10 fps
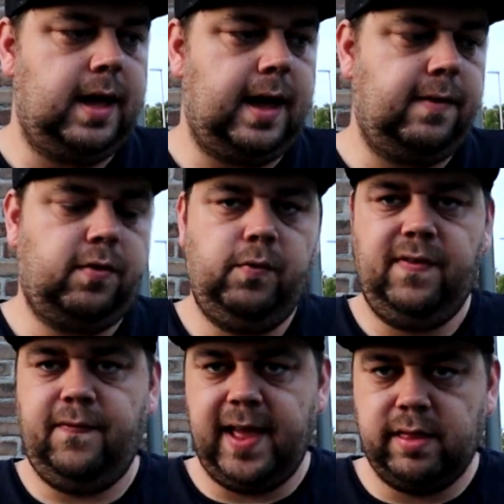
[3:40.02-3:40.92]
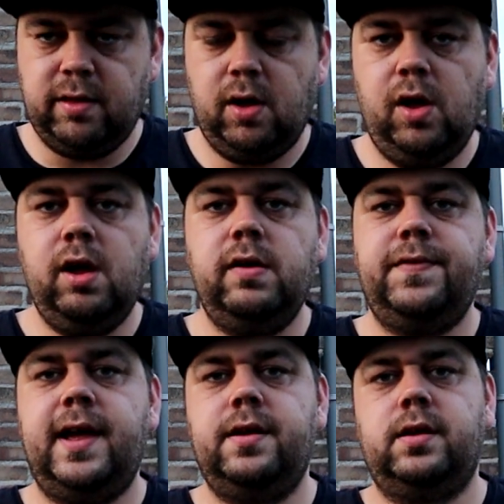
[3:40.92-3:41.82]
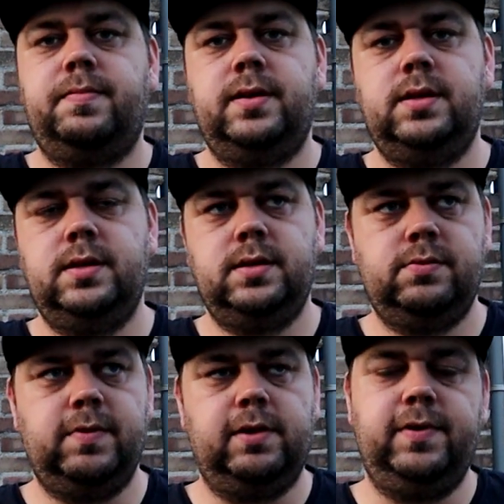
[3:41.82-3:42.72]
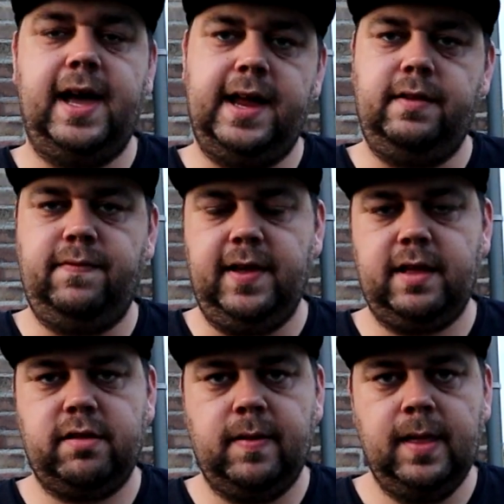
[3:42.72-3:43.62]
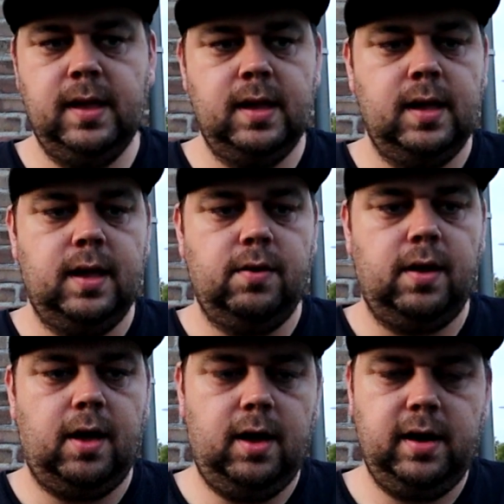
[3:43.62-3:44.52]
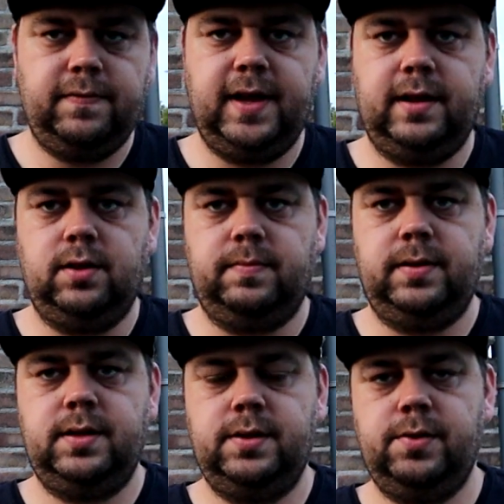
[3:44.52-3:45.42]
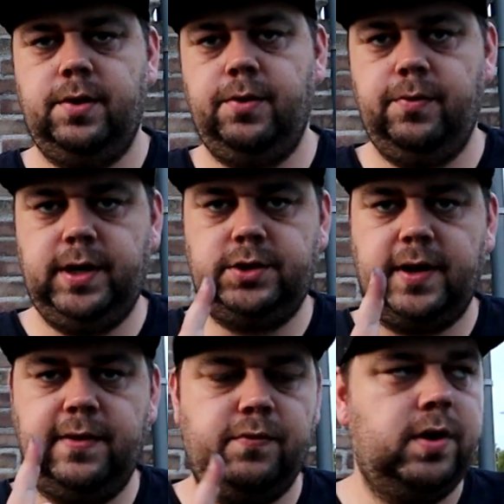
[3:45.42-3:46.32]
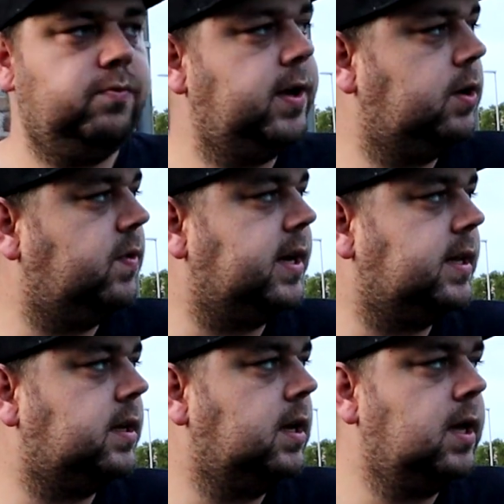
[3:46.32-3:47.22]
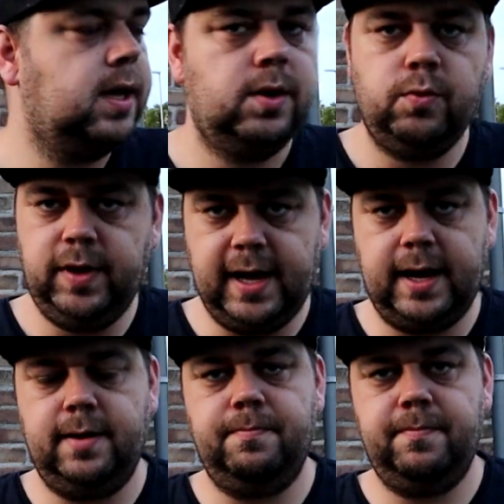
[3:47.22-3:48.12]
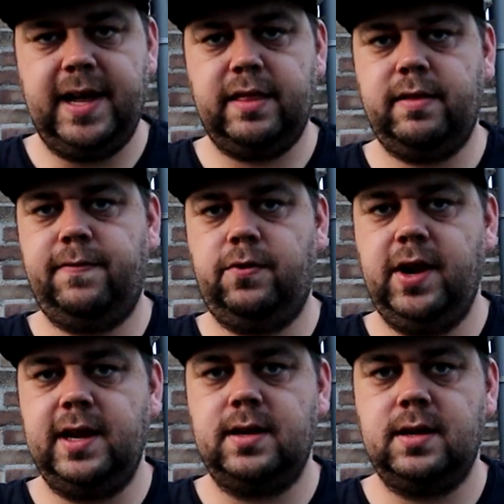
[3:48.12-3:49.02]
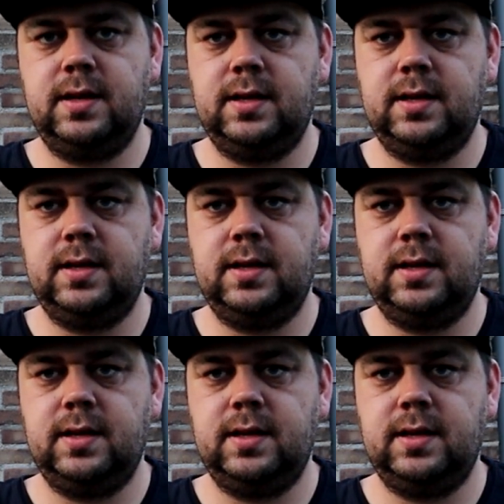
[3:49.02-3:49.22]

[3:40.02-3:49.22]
After we fixed all of that up, well, we had it fixed, all of that up, we drive 1 week with it. We get a massive rain